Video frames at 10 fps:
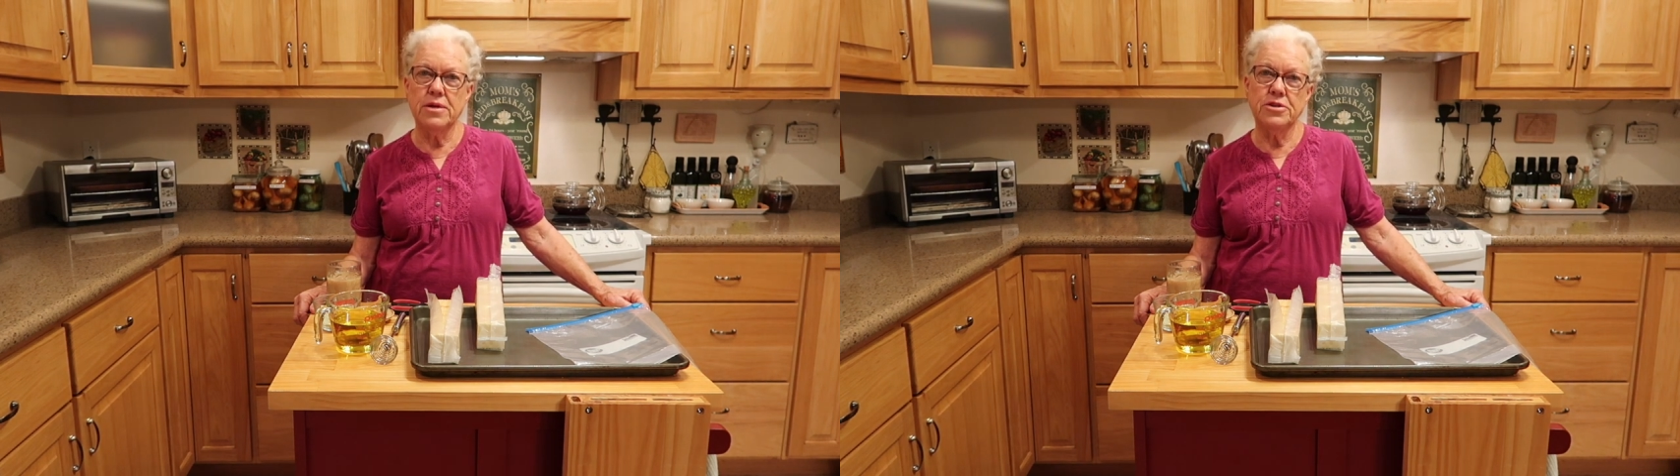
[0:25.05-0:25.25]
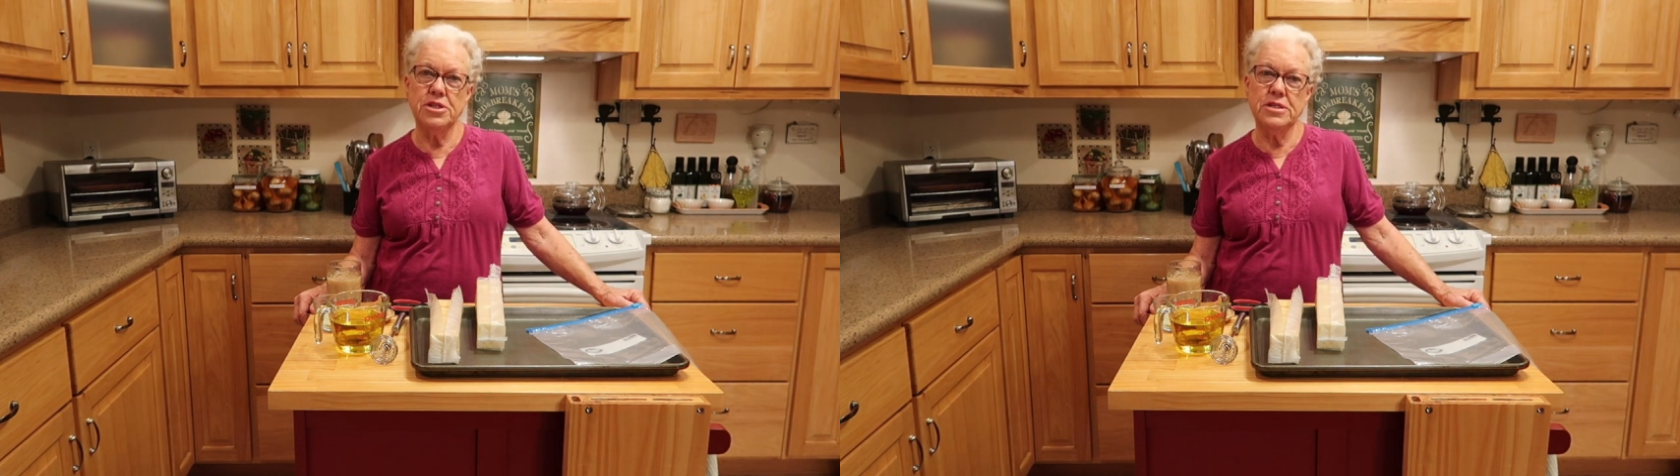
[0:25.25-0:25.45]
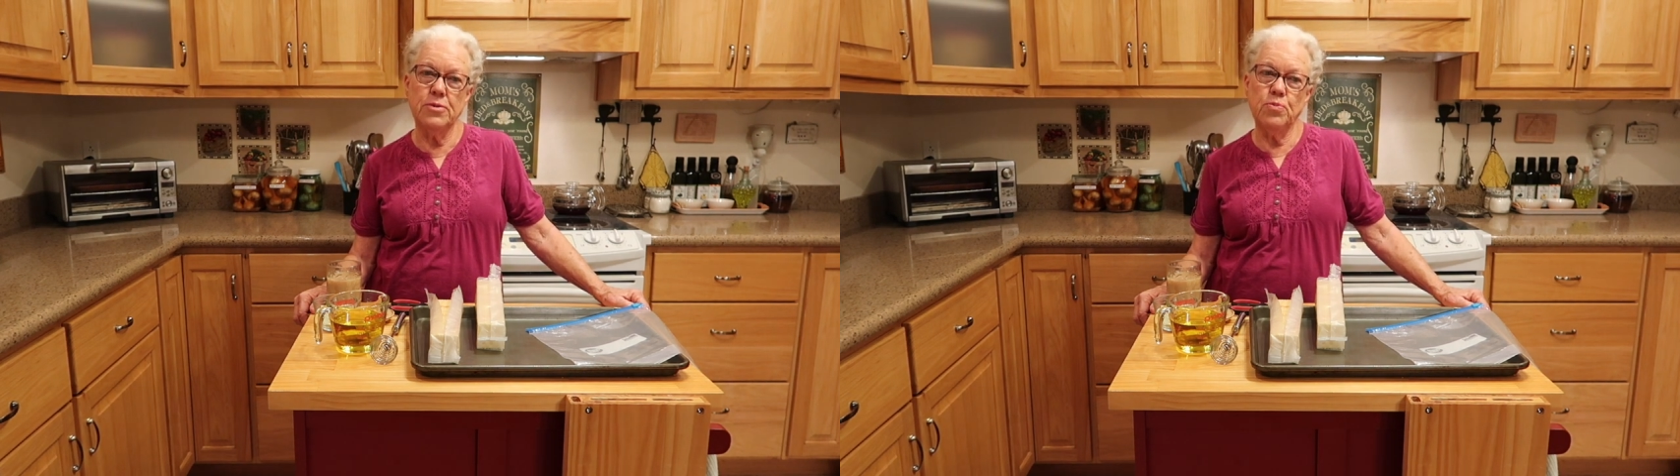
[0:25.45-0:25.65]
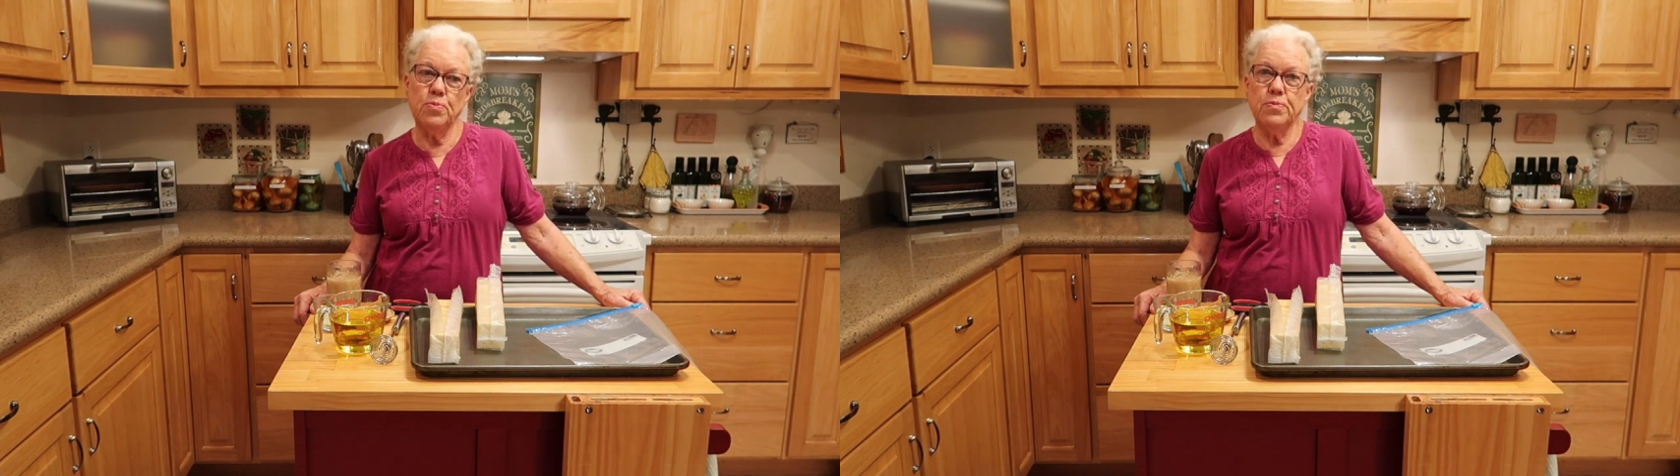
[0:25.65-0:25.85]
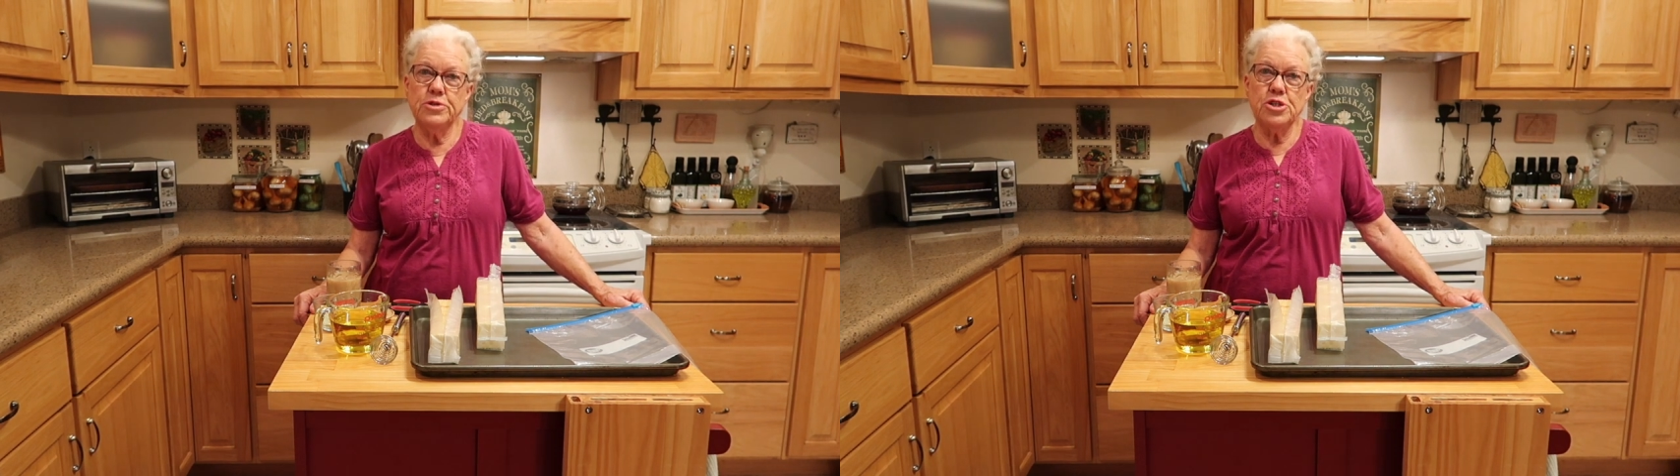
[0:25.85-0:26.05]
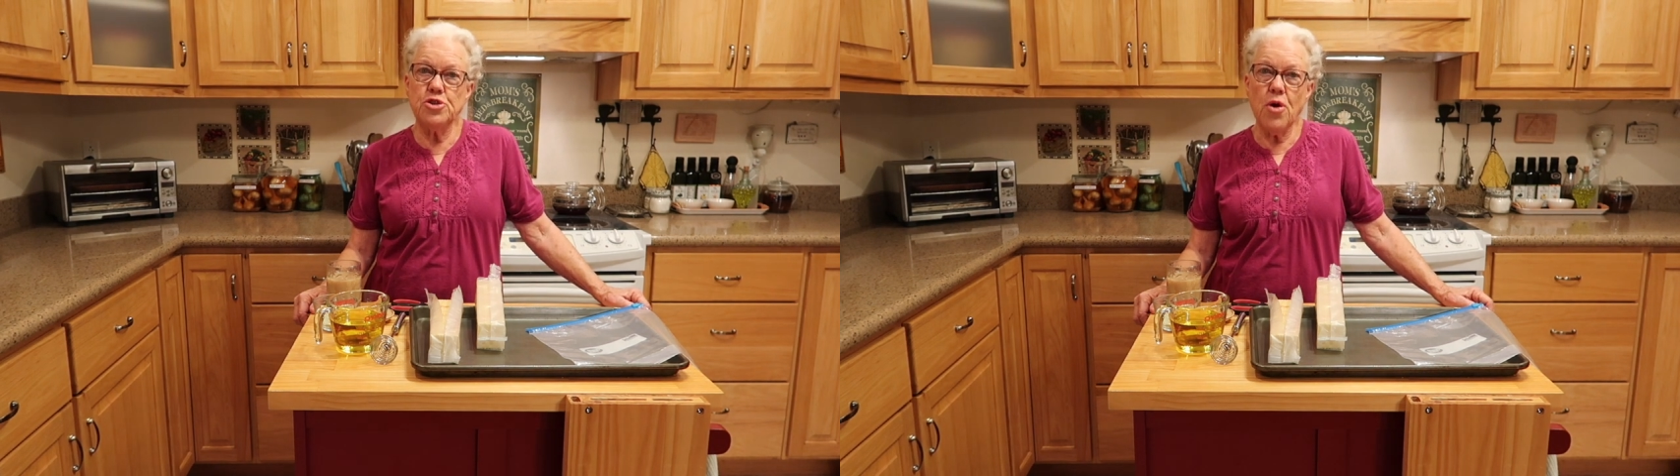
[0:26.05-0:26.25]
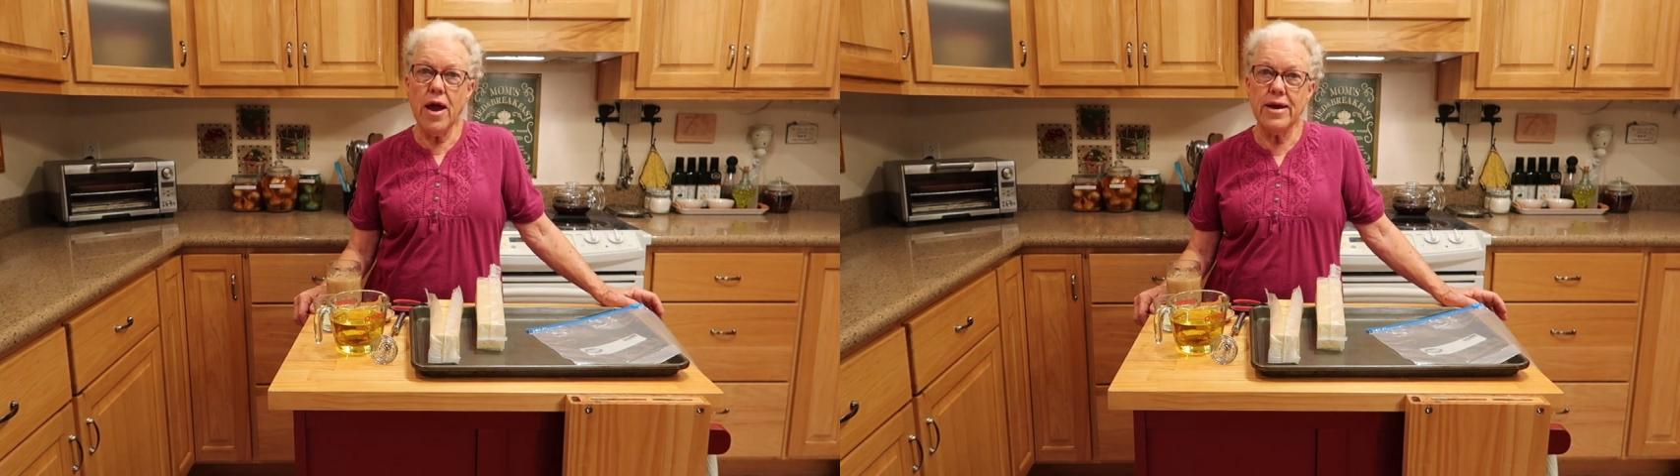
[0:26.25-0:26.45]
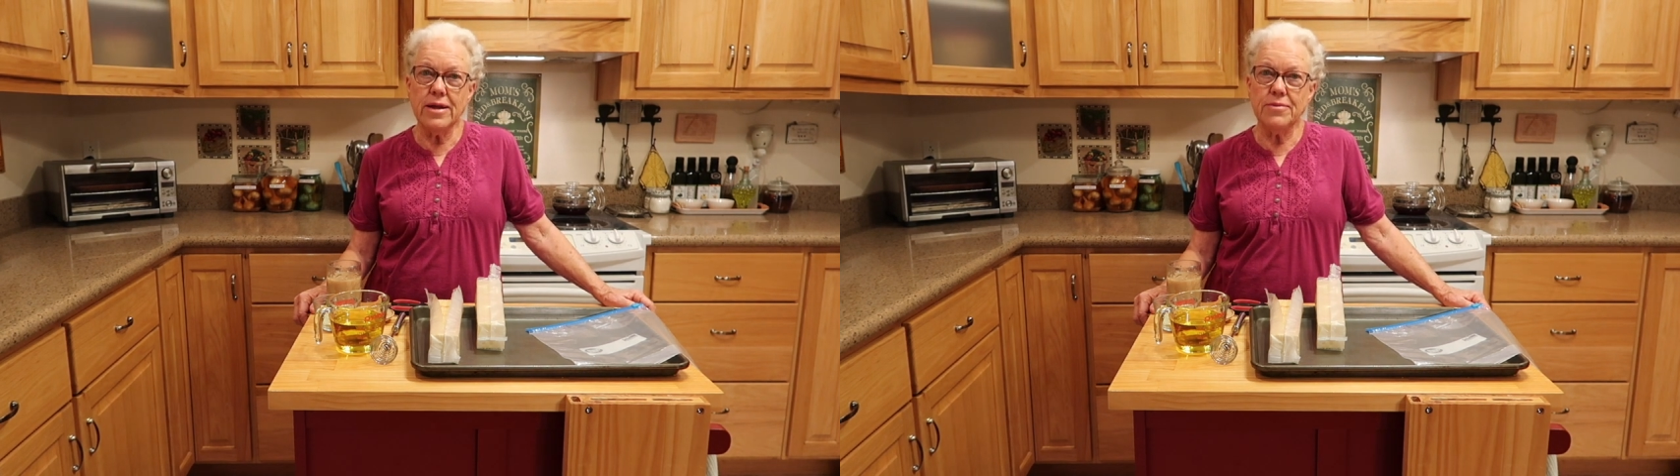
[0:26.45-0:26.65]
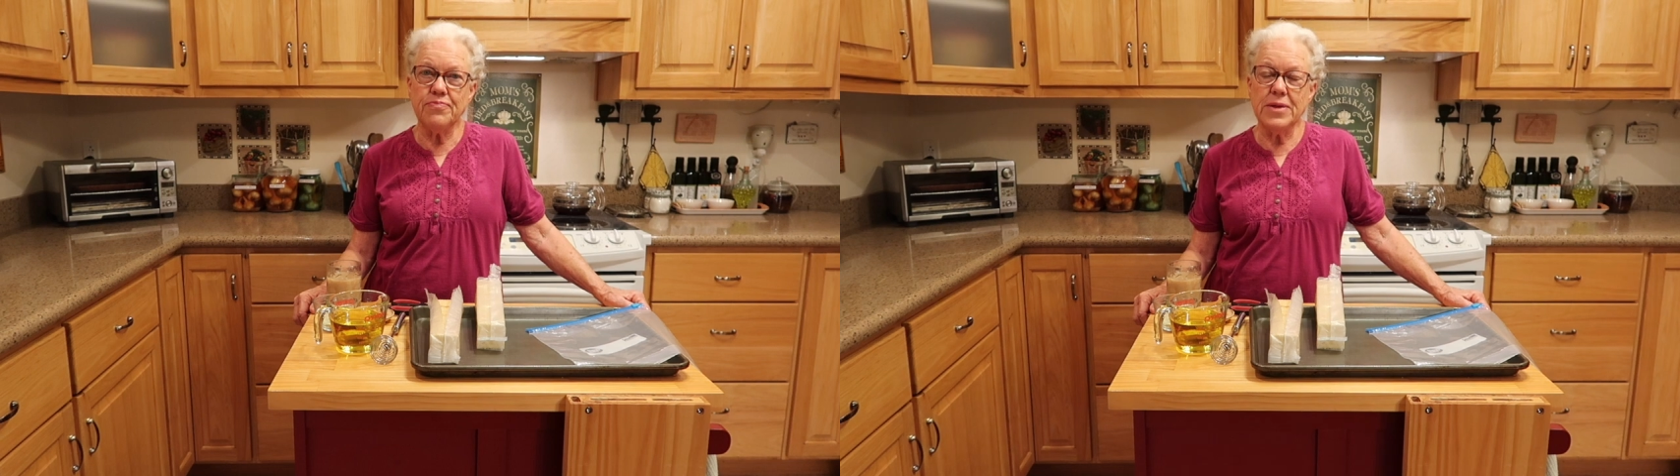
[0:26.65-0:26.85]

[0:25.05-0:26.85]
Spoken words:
She said, just try it.